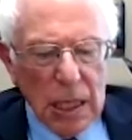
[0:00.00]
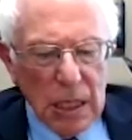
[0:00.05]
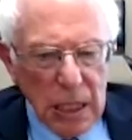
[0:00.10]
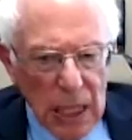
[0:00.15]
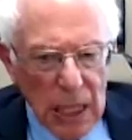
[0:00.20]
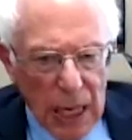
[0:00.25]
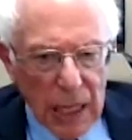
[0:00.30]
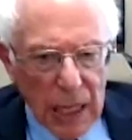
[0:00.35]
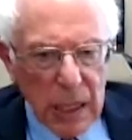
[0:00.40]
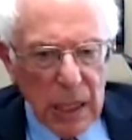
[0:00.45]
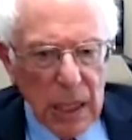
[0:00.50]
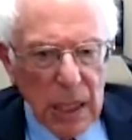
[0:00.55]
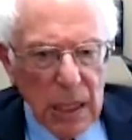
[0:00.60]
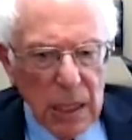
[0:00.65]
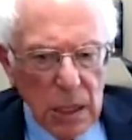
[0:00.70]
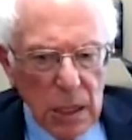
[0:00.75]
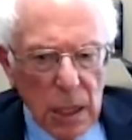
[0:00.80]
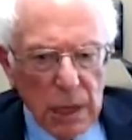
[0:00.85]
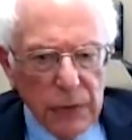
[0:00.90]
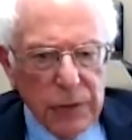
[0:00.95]
not
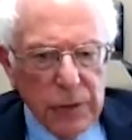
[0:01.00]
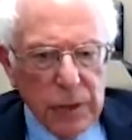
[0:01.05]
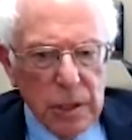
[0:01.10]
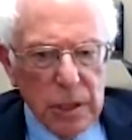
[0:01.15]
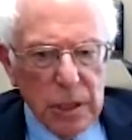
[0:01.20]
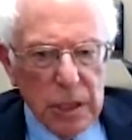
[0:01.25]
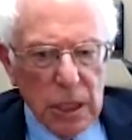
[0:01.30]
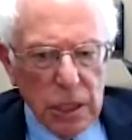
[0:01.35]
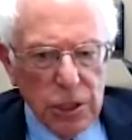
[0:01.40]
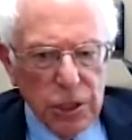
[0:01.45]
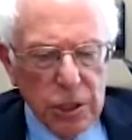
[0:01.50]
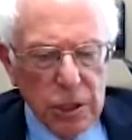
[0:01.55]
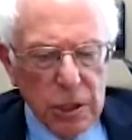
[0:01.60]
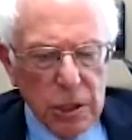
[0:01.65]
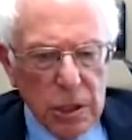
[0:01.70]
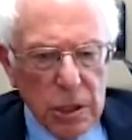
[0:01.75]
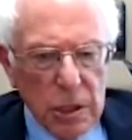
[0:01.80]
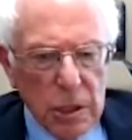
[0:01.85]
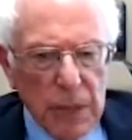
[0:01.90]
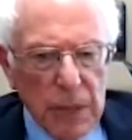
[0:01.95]
enough
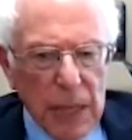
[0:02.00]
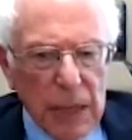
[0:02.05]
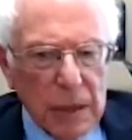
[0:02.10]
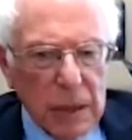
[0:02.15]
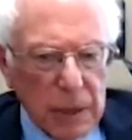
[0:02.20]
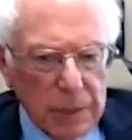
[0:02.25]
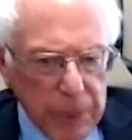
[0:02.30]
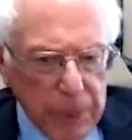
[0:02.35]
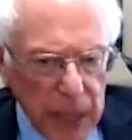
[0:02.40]
discussion about the